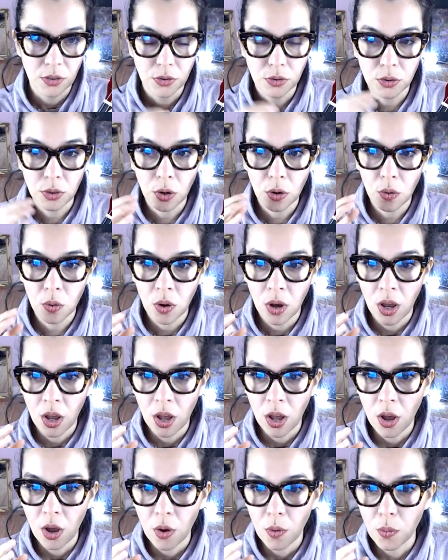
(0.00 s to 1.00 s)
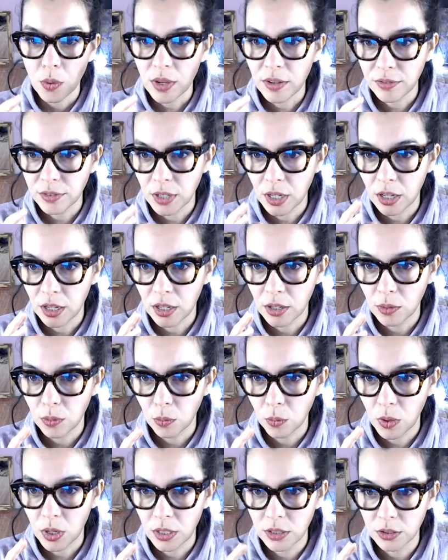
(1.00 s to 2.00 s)
So we've
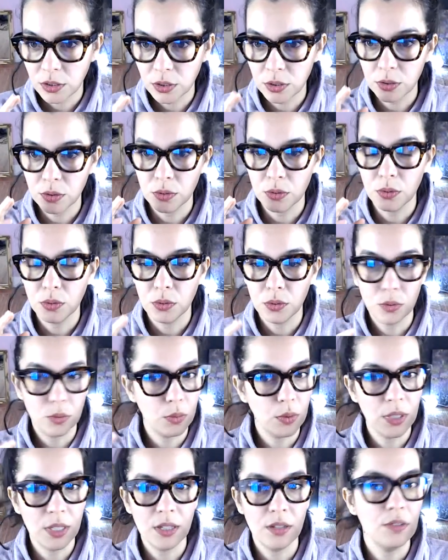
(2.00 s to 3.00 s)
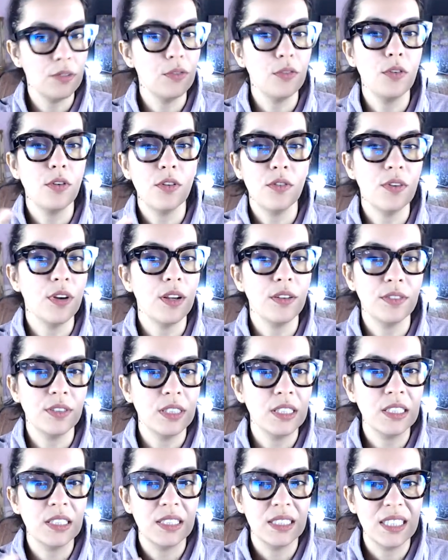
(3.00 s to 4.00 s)
done one, two, three, four, five,
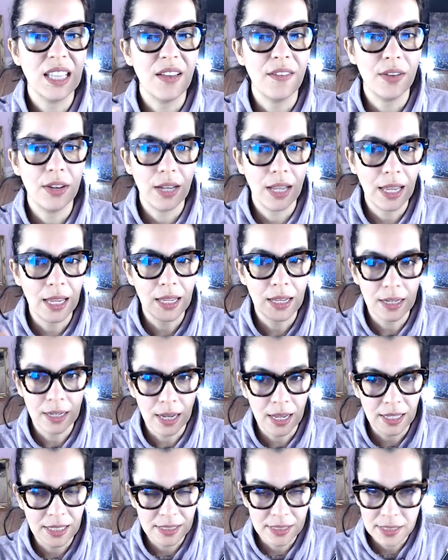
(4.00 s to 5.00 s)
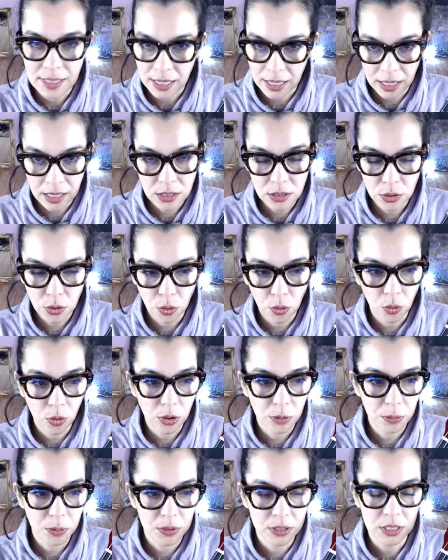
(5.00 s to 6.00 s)
six, seven, eight, nine, ten
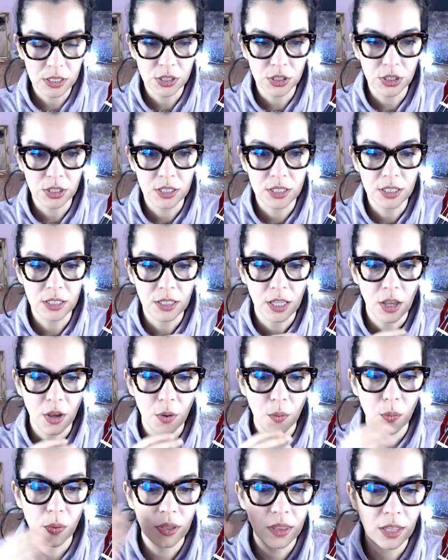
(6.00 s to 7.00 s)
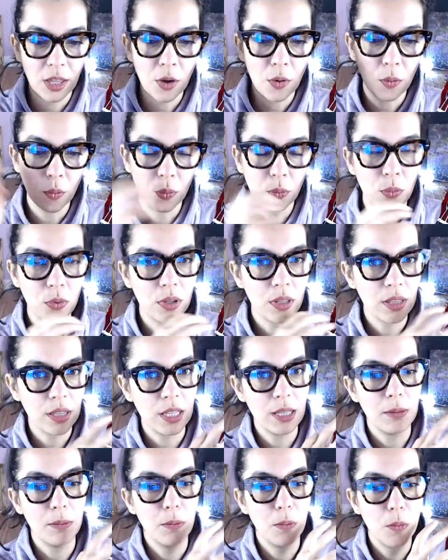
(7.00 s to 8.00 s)
chord positions without
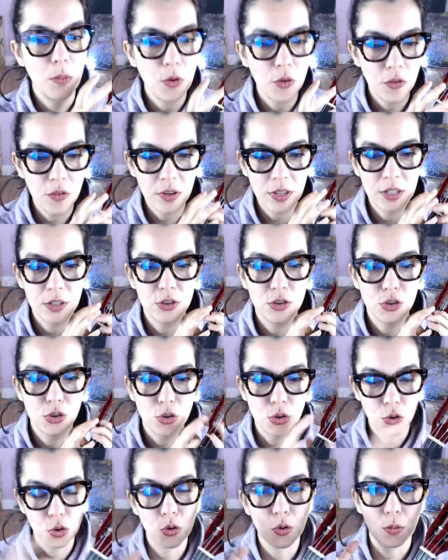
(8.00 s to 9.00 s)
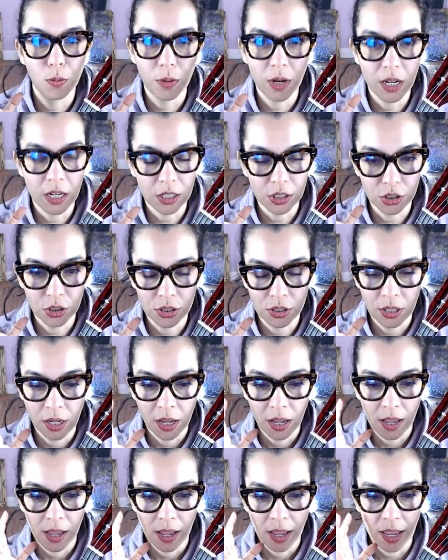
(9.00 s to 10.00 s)
really moving too much.
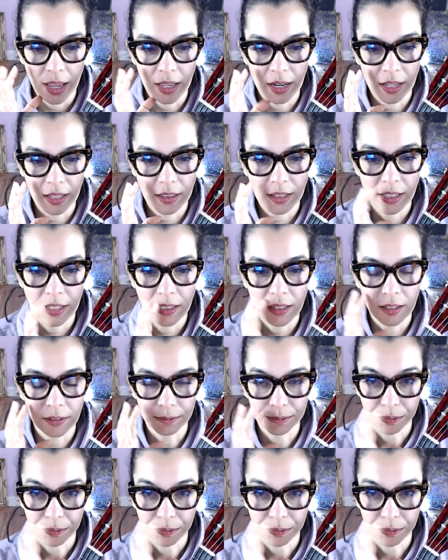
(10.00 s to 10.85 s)
And I think